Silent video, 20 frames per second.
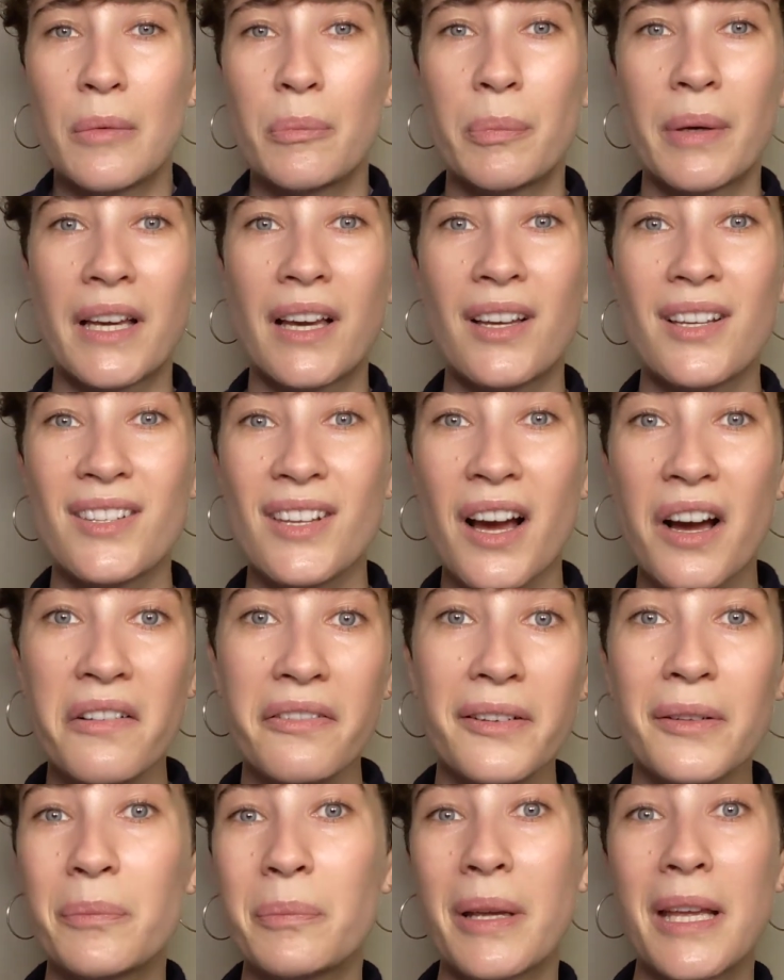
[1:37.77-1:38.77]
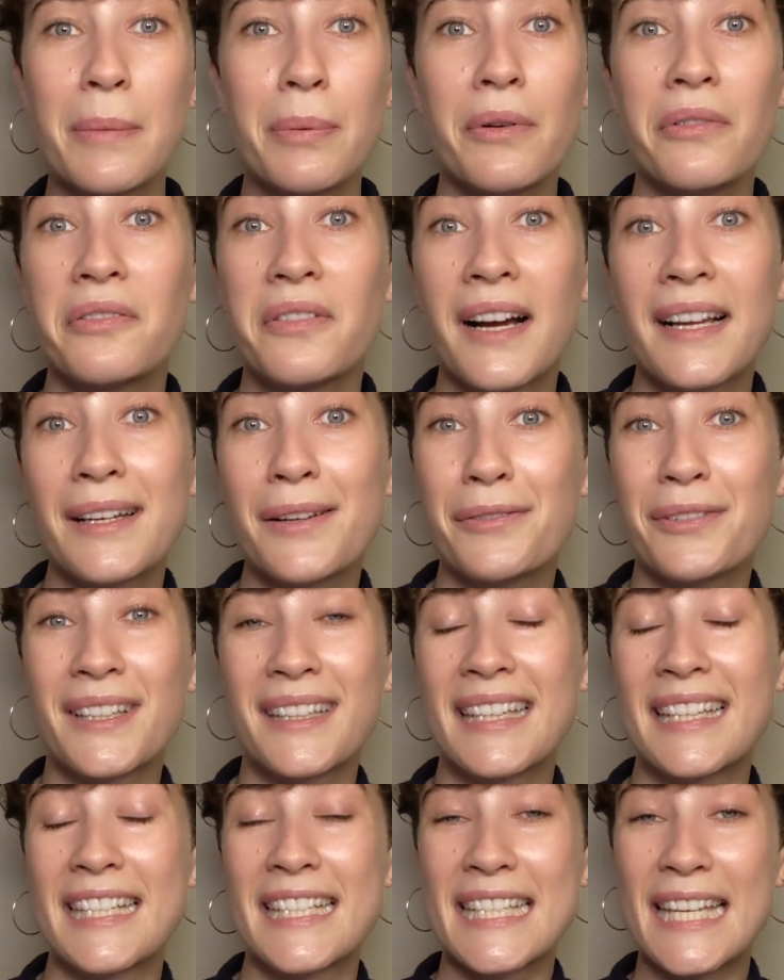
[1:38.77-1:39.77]
Because often people find it
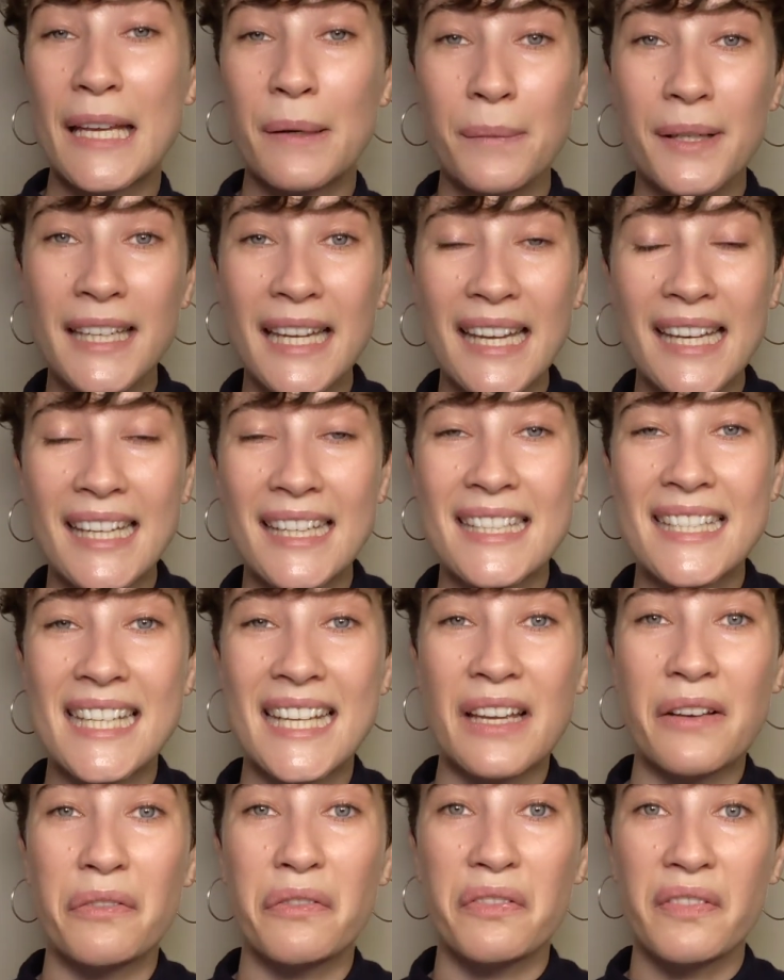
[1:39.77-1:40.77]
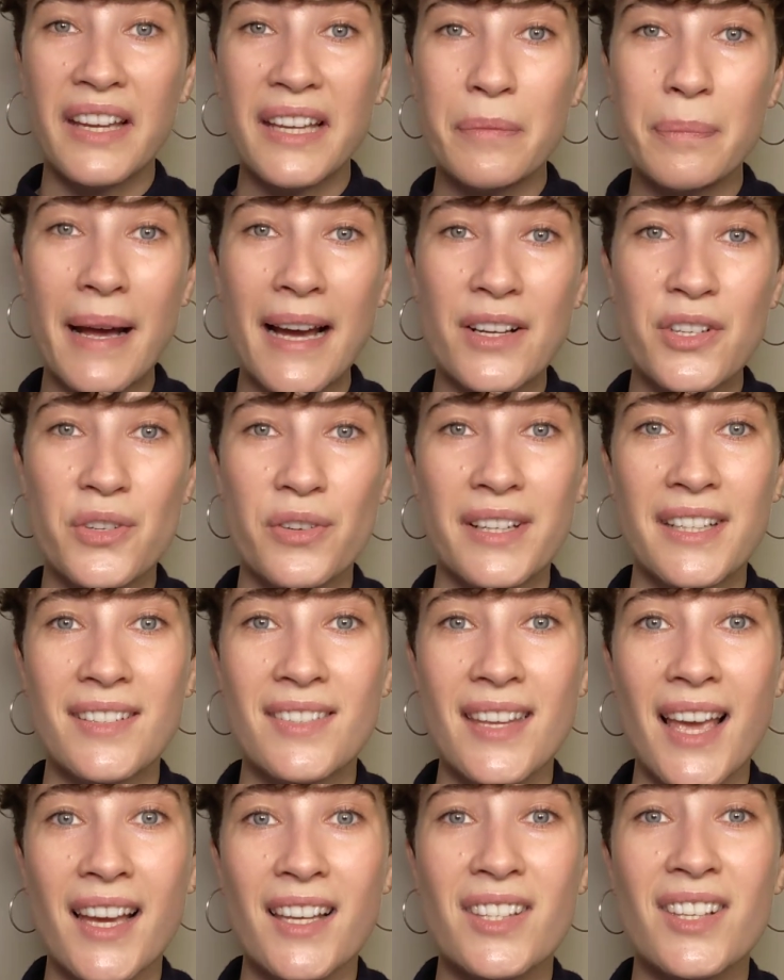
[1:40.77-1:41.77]
really intimidating to give feedback during
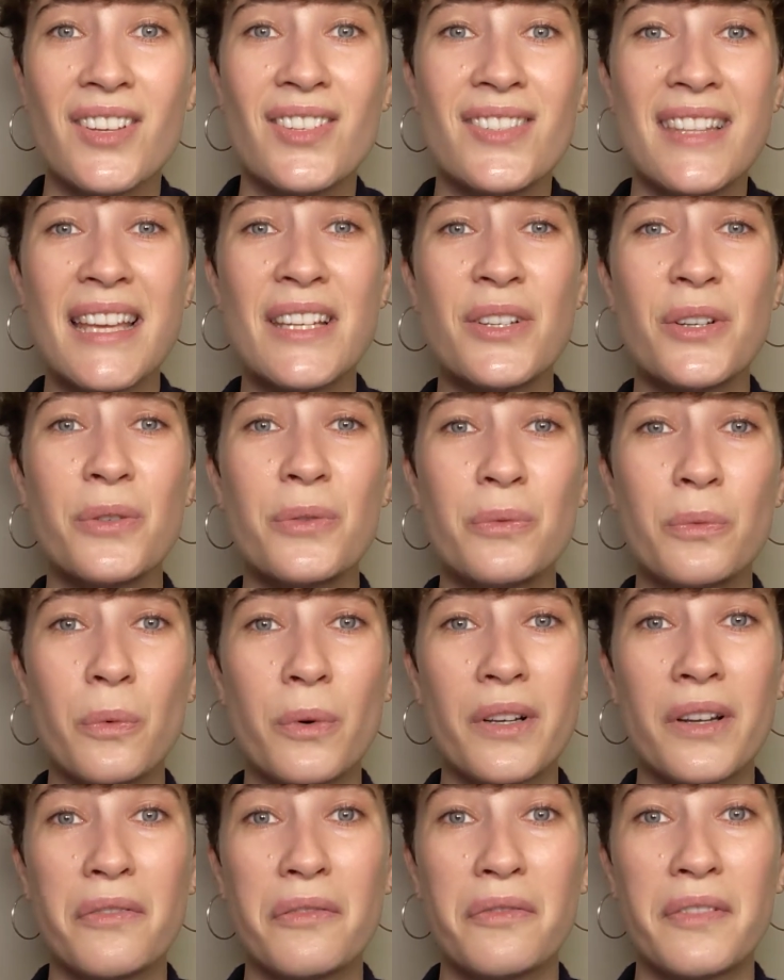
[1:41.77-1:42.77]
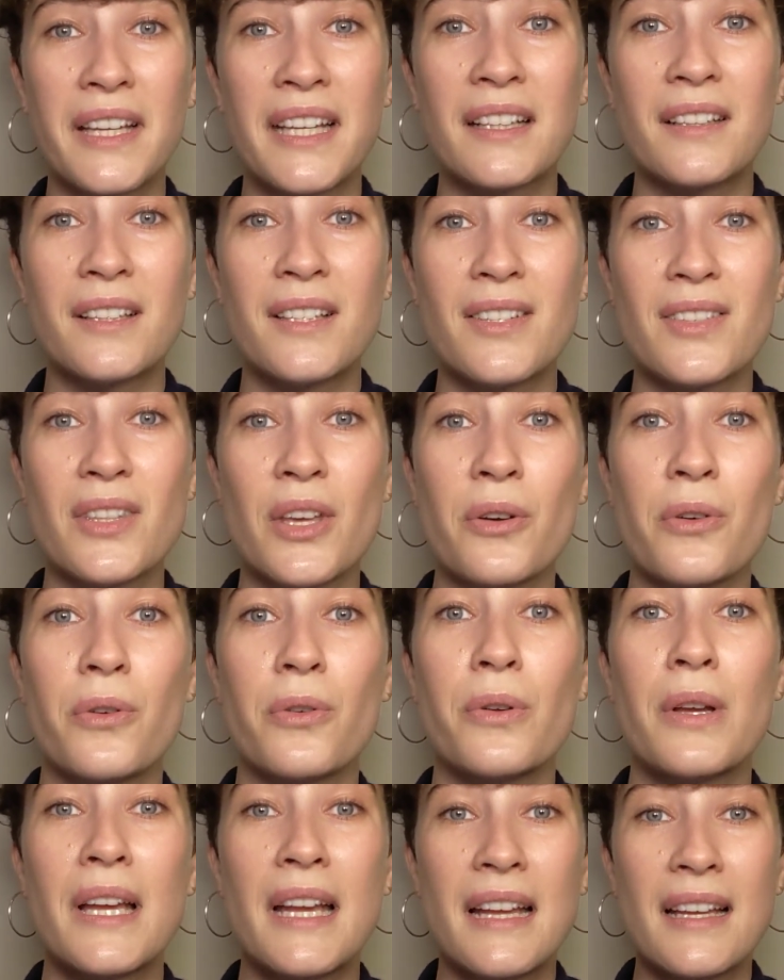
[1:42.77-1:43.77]
sex because they don't want to feel as
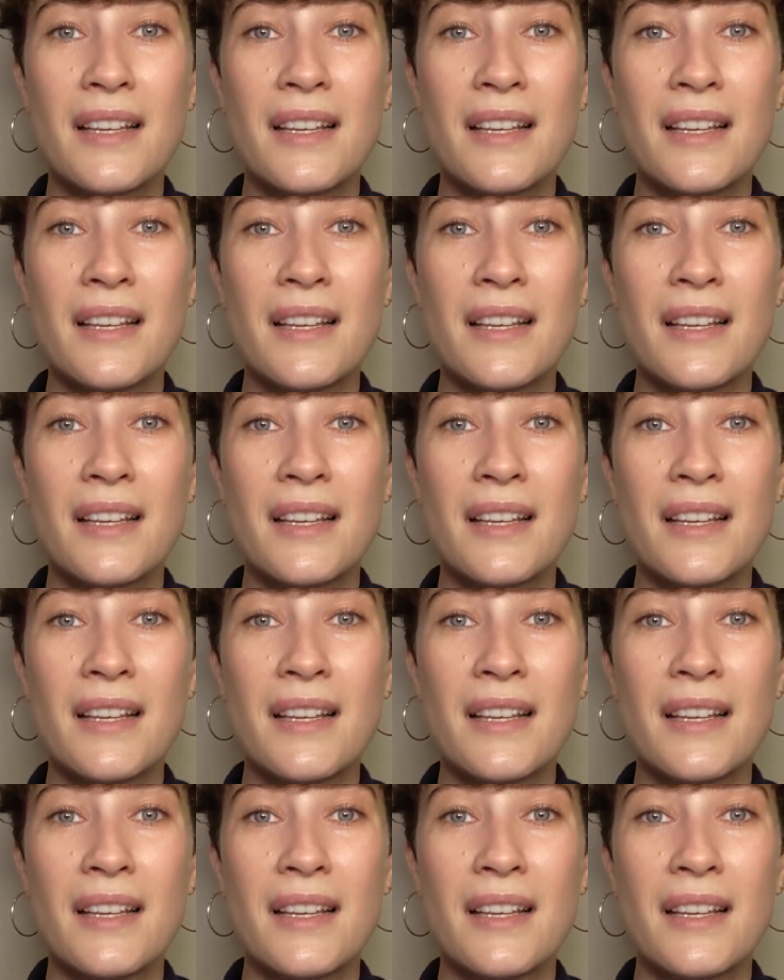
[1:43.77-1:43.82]
though